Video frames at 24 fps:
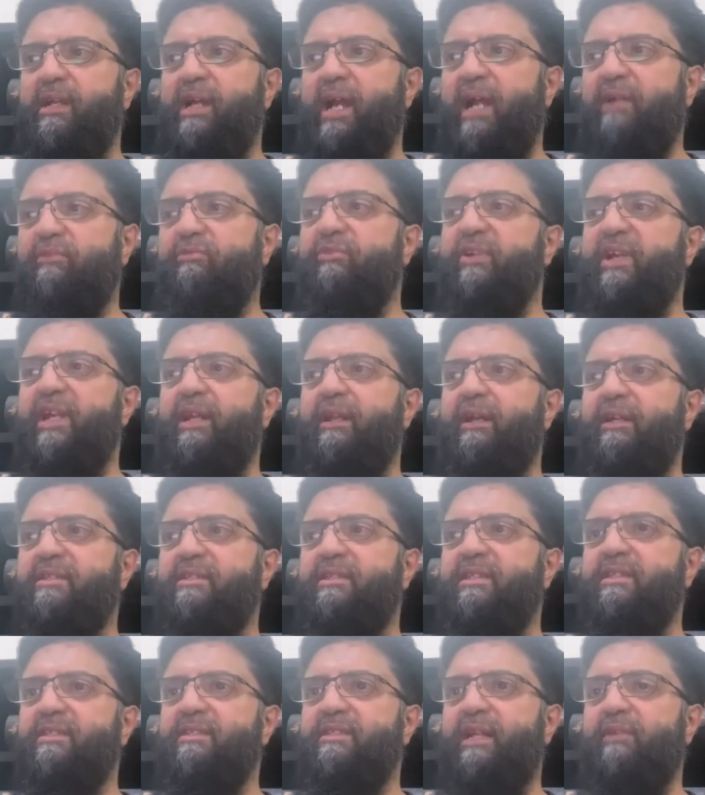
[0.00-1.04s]
and
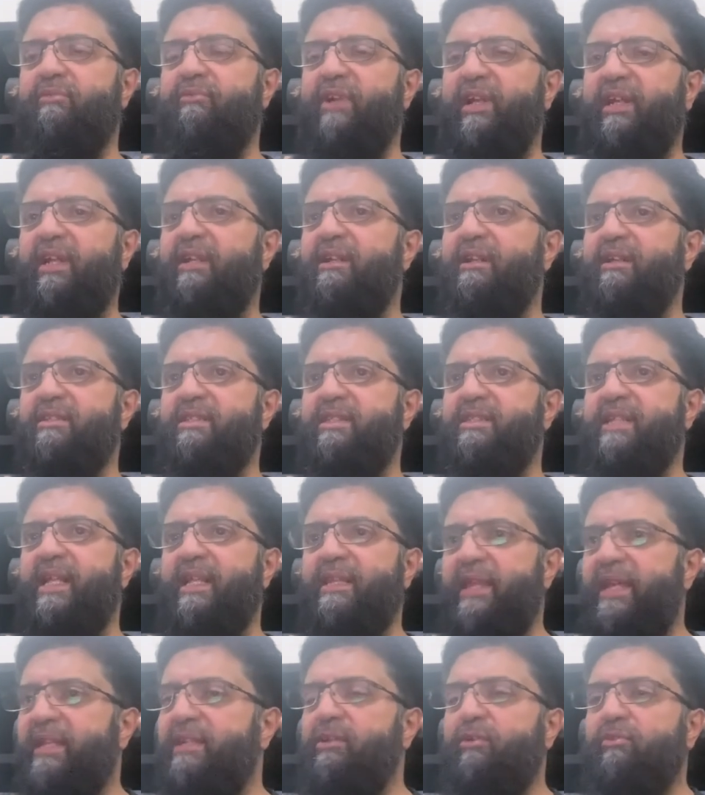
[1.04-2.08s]
realizes and recognizes that
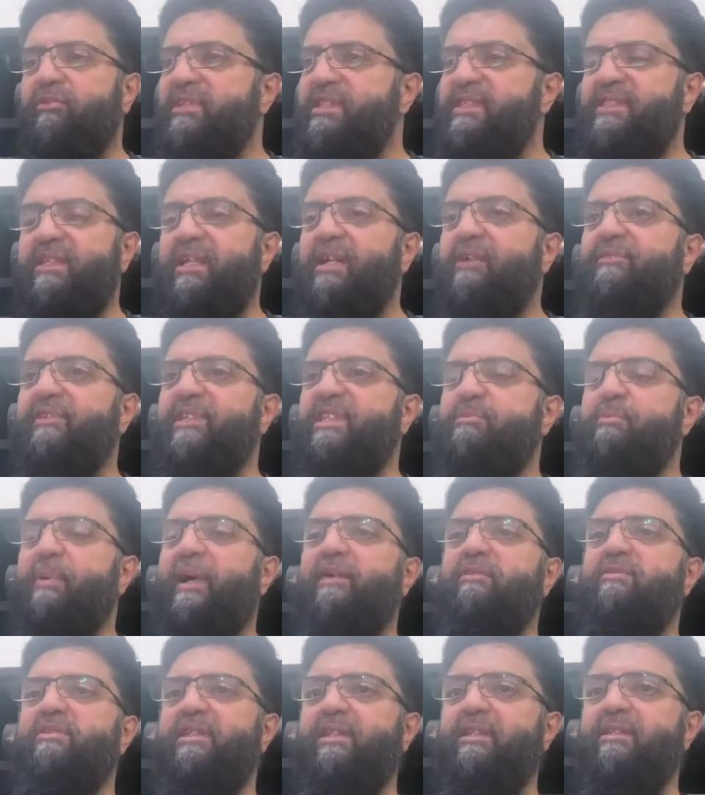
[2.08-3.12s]
they don't deserve these
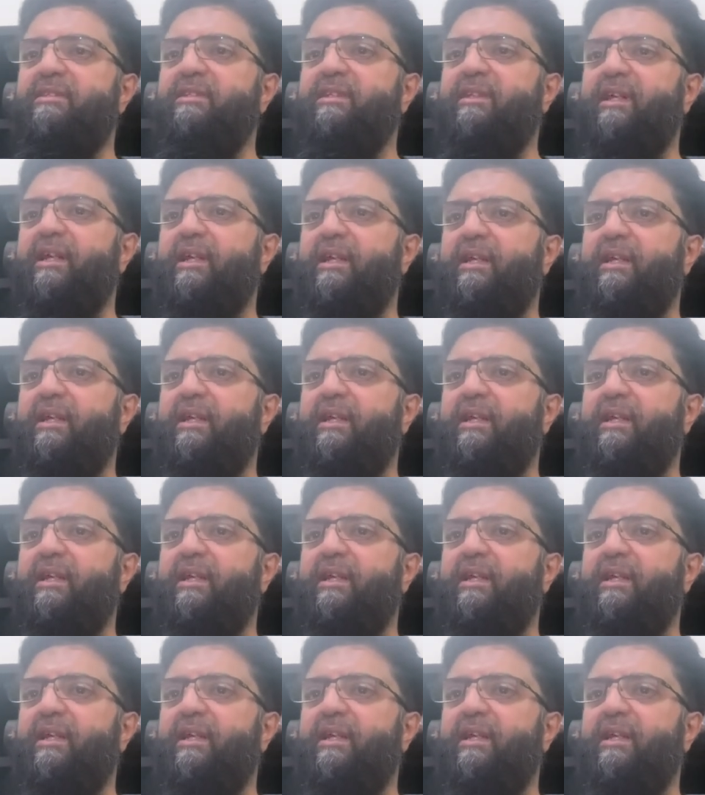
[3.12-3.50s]
bounties,